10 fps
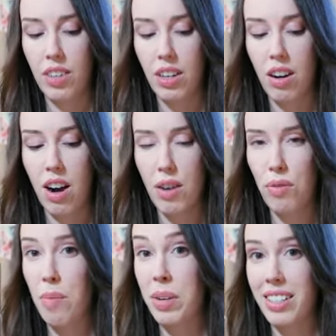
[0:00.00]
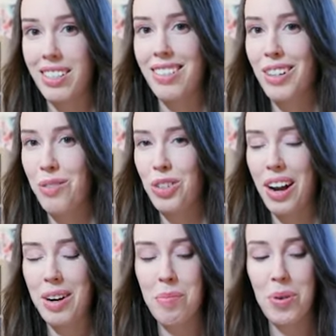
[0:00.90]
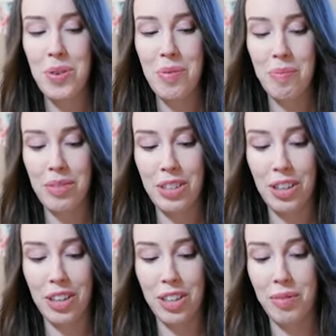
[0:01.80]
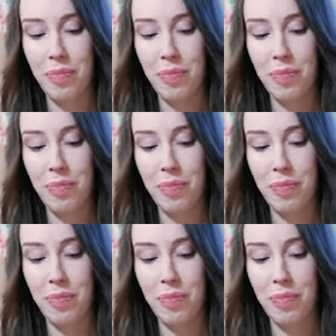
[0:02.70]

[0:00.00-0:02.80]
kind of reminiscent of Dragon Ball, so